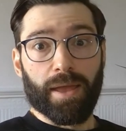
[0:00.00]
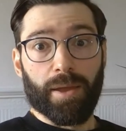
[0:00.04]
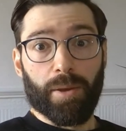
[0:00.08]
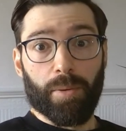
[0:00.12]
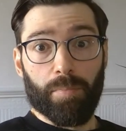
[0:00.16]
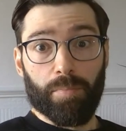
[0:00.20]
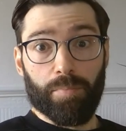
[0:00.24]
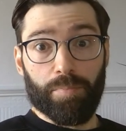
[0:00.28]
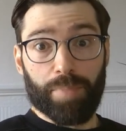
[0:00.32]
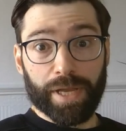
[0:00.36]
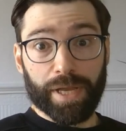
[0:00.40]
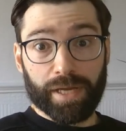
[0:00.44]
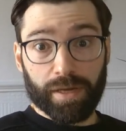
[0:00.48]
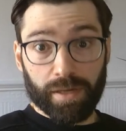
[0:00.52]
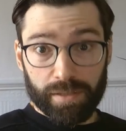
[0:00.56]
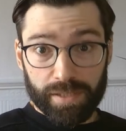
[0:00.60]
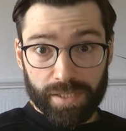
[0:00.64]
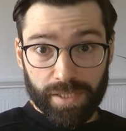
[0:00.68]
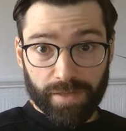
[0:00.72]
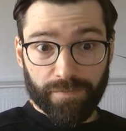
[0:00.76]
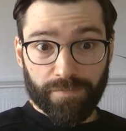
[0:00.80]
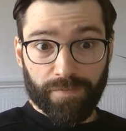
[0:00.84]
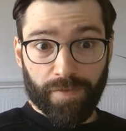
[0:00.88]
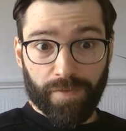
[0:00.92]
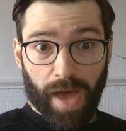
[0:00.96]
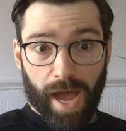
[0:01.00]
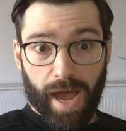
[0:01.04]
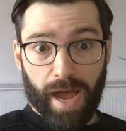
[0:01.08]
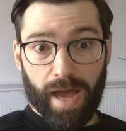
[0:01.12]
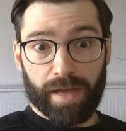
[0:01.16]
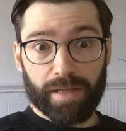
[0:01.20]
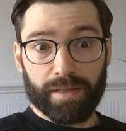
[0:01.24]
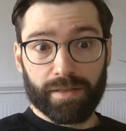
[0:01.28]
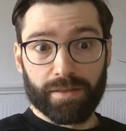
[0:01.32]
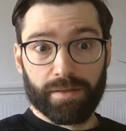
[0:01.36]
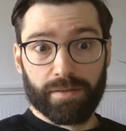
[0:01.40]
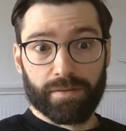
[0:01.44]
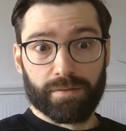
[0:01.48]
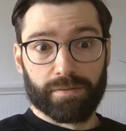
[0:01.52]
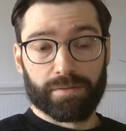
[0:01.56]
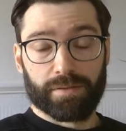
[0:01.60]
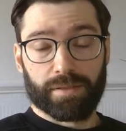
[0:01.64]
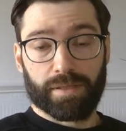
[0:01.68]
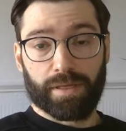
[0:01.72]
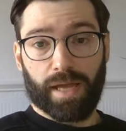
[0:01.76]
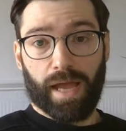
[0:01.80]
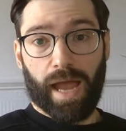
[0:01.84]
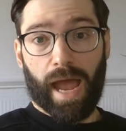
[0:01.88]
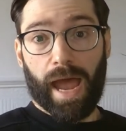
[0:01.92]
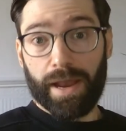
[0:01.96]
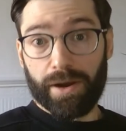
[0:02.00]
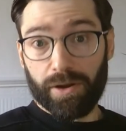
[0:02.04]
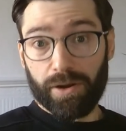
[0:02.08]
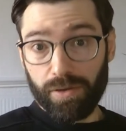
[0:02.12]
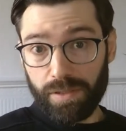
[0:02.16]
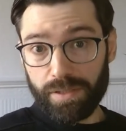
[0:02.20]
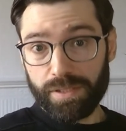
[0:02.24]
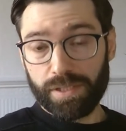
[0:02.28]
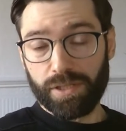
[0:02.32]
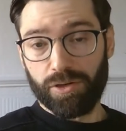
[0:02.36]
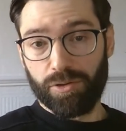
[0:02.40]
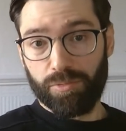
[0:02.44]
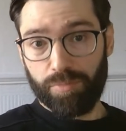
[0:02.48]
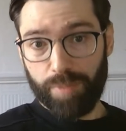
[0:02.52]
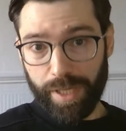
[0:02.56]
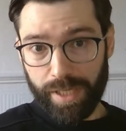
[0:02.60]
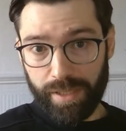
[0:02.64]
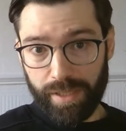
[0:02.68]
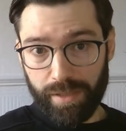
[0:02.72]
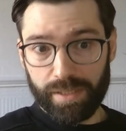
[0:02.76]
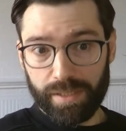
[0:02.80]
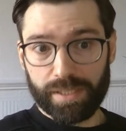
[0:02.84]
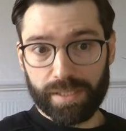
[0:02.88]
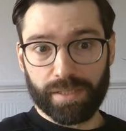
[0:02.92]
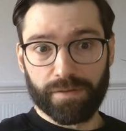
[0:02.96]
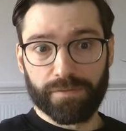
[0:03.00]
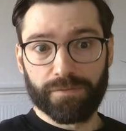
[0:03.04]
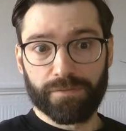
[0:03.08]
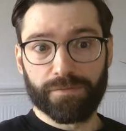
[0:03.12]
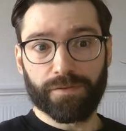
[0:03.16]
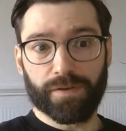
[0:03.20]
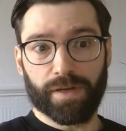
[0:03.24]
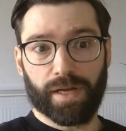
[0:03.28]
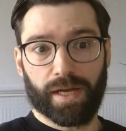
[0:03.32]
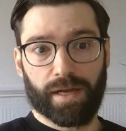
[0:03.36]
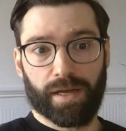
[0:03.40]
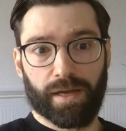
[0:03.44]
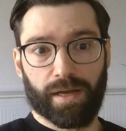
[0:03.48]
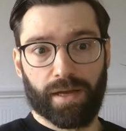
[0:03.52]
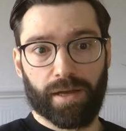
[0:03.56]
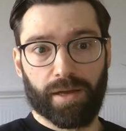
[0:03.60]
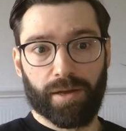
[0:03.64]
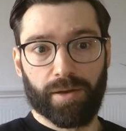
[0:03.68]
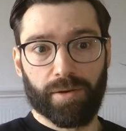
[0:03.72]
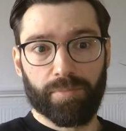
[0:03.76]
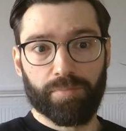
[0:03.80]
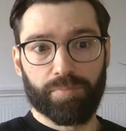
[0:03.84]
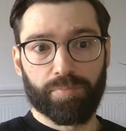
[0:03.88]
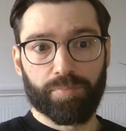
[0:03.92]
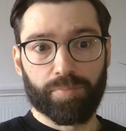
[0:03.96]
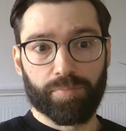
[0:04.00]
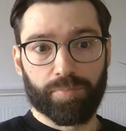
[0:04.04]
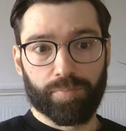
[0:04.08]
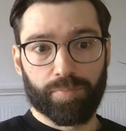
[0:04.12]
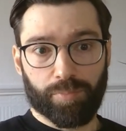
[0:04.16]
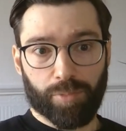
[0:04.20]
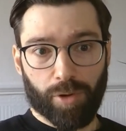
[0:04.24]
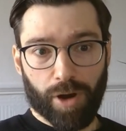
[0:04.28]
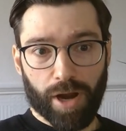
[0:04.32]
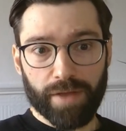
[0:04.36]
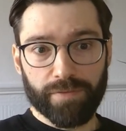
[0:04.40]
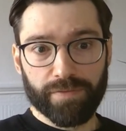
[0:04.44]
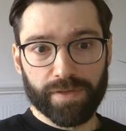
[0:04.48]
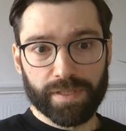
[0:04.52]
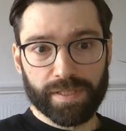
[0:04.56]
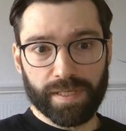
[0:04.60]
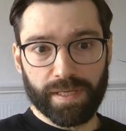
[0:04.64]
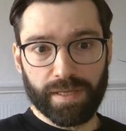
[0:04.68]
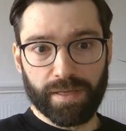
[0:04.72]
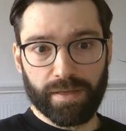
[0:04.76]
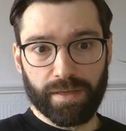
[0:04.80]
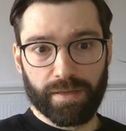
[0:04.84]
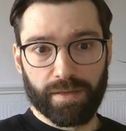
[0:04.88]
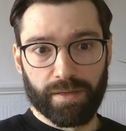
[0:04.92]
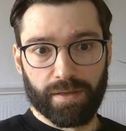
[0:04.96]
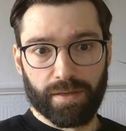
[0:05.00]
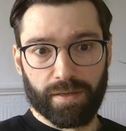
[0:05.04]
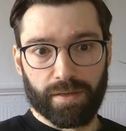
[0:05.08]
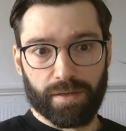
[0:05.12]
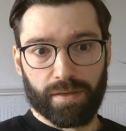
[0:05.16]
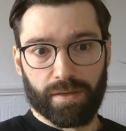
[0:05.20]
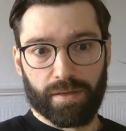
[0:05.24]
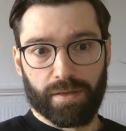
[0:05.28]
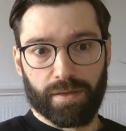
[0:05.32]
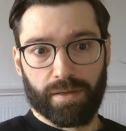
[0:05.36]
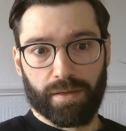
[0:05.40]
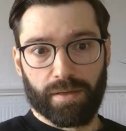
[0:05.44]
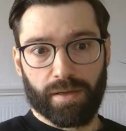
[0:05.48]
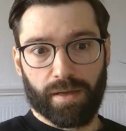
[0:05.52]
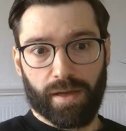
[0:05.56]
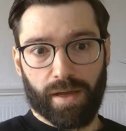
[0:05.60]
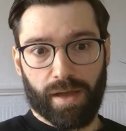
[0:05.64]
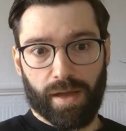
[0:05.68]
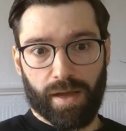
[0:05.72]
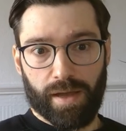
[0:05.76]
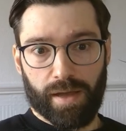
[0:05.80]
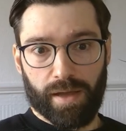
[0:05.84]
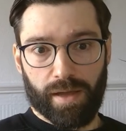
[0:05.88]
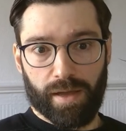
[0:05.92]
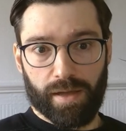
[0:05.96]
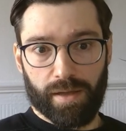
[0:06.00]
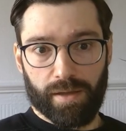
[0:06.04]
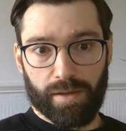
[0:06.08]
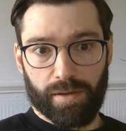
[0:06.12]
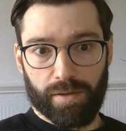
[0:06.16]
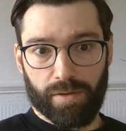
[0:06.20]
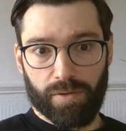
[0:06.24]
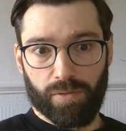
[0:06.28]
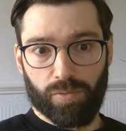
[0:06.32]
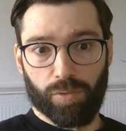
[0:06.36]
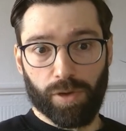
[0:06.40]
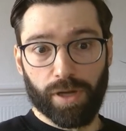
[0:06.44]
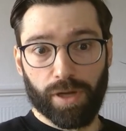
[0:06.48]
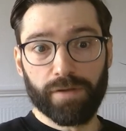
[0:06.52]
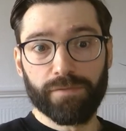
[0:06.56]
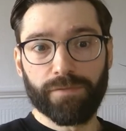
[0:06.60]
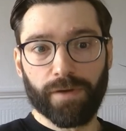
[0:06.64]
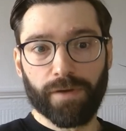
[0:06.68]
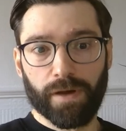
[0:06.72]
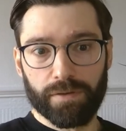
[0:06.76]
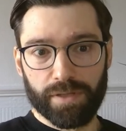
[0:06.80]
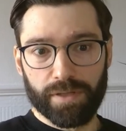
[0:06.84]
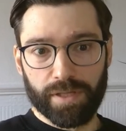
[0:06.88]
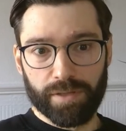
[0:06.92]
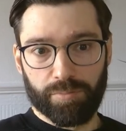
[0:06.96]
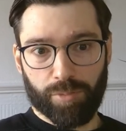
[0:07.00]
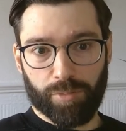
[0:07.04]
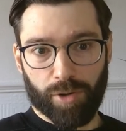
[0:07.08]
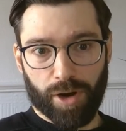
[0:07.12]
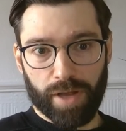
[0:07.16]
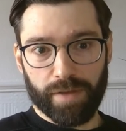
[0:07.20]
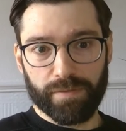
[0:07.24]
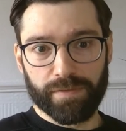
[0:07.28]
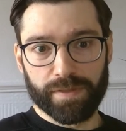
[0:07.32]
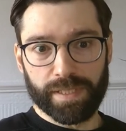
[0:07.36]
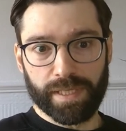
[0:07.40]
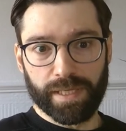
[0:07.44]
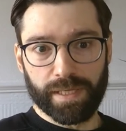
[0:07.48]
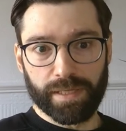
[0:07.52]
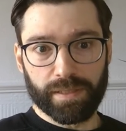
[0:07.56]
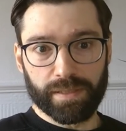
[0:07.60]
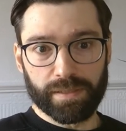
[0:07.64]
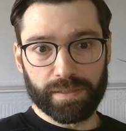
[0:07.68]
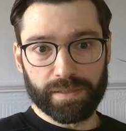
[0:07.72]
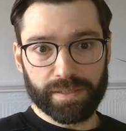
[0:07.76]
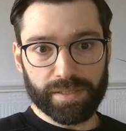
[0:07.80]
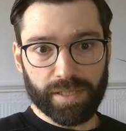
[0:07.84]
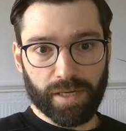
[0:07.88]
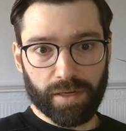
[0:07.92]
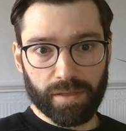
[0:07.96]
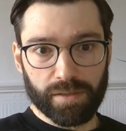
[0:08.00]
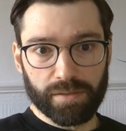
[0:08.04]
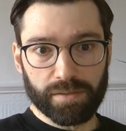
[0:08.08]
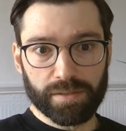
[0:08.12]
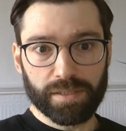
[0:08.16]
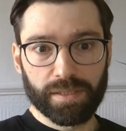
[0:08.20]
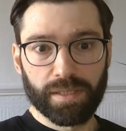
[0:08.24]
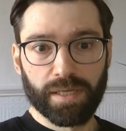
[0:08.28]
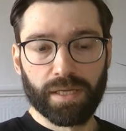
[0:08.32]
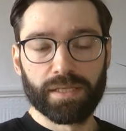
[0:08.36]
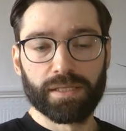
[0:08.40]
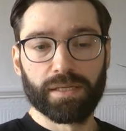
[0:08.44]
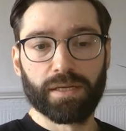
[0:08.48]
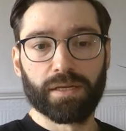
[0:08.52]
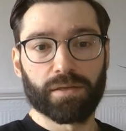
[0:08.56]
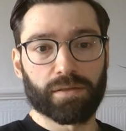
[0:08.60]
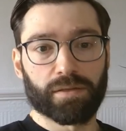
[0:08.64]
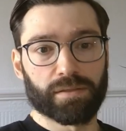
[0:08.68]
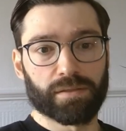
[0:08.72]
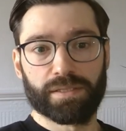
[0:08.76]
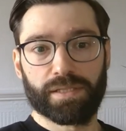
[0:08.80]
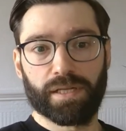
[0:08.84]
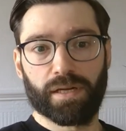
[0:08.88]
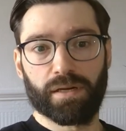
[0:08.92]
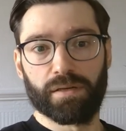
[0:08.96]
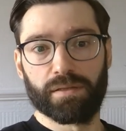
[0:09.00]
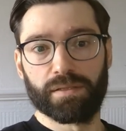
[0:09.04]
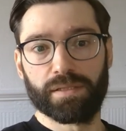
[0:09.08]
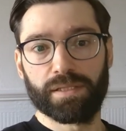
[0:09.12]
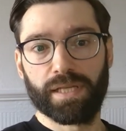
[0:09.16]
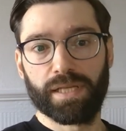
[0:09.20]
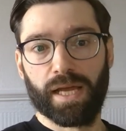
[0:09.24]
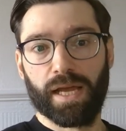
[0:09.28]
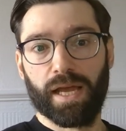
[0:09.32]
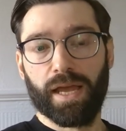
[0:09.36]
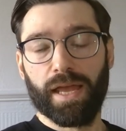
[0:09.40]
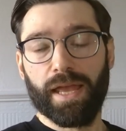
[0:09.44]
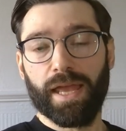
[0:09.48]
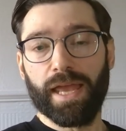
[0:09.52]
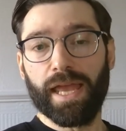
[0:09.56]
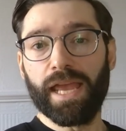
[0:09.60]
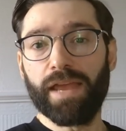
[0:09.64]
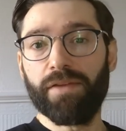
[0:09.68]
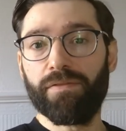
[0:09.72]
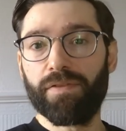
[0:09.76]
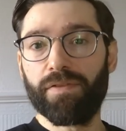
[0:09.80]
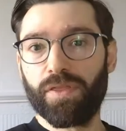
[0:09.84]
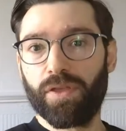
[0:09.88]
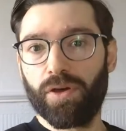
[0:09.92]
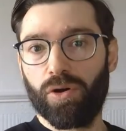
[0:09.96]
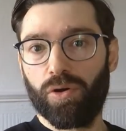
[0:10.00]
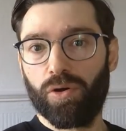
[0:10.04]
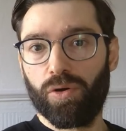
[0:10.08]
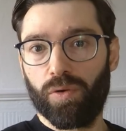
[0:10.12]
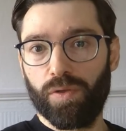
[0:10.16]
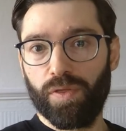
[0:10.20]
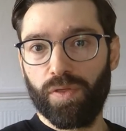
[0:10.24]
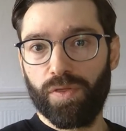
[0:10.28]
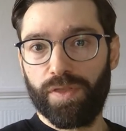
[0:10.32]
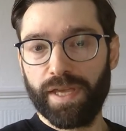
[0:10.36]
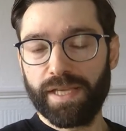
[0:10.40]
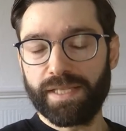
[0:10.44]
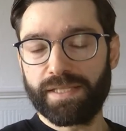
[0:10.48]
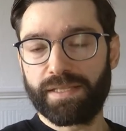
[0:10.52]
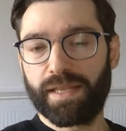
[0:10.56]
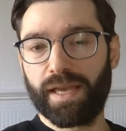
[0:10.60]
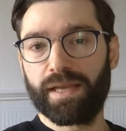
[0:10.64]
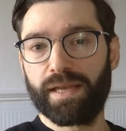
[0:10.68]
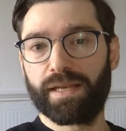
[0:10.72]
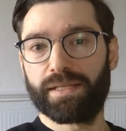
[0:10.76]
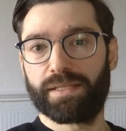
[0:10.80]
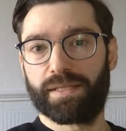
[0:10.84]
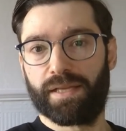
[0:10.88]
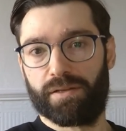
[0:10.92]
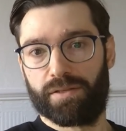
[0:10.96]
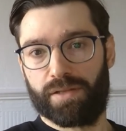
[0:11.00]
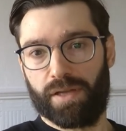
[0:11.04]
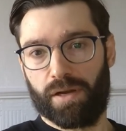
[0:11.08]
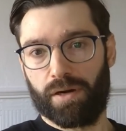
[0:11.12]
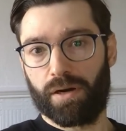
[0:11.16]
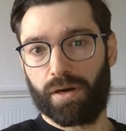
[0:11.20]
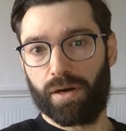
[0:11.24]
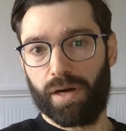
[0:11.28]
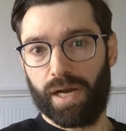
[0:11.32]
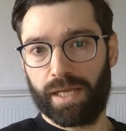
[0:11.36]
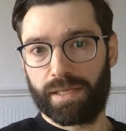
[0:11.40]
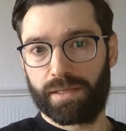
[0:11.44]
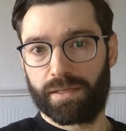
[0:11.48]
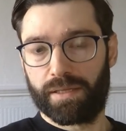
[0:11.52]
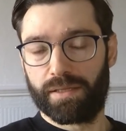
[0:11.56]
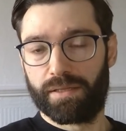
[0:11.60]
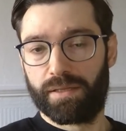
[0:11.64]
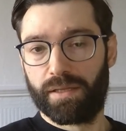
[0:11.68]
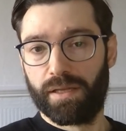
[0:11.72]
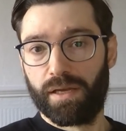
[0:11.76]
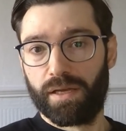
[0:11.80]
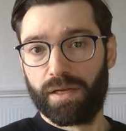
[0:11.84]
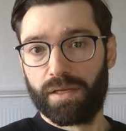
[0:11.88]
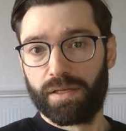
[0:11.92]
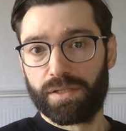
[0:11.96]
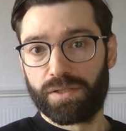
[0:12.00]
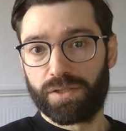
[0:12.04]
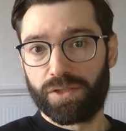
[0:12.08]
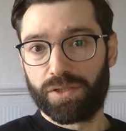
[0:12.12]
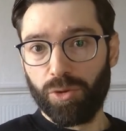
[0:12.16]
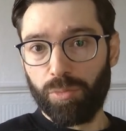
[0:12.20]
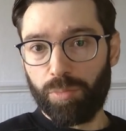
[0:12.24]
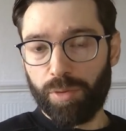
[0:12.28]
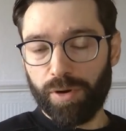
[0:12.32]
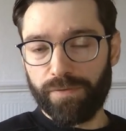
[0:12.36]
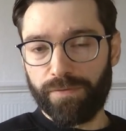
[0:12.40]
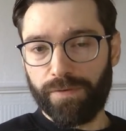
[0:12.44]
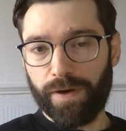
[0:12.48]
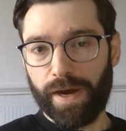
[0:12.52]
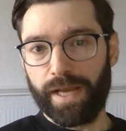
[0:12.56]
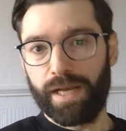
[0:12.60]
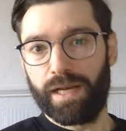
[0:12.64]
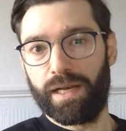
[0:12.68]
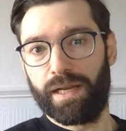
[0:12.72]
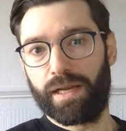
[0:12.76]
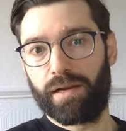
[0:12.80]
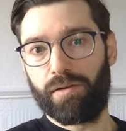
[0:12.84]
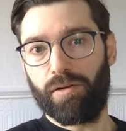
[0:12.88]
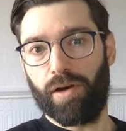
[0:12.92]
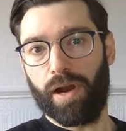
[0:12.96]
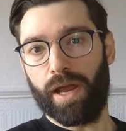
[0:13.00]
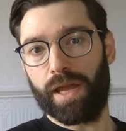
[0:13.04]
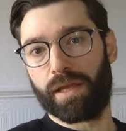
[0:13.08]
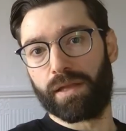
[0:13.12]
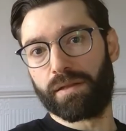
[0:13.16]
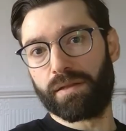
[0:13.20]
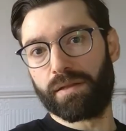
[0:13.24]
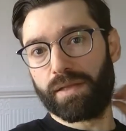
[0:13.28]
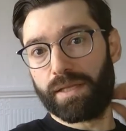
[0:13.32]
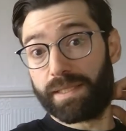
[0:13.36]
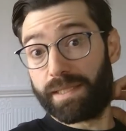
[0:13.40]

Because of that, and also because of uh, privacy uh, well-founded privacy concern concerns, even though these data sets are collected super finely grained.